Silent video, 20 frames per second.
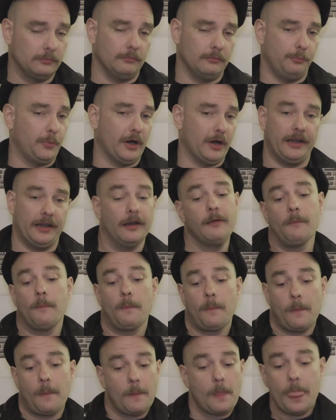but
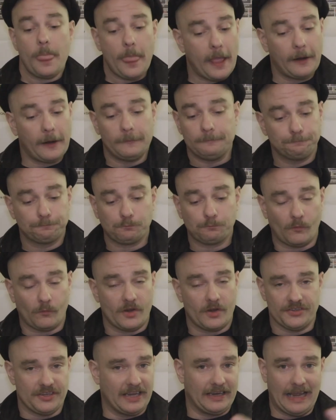
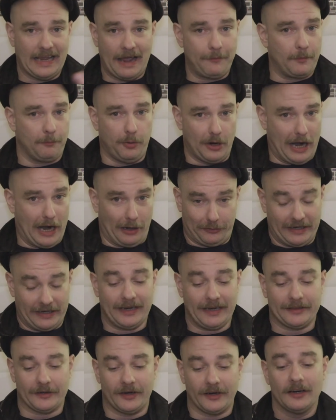because they haven't put out the
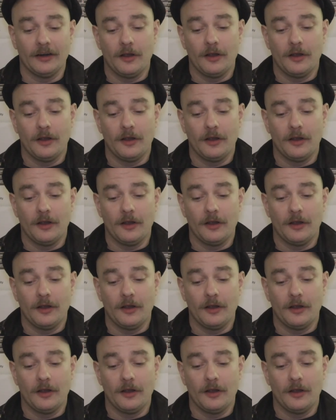Aether.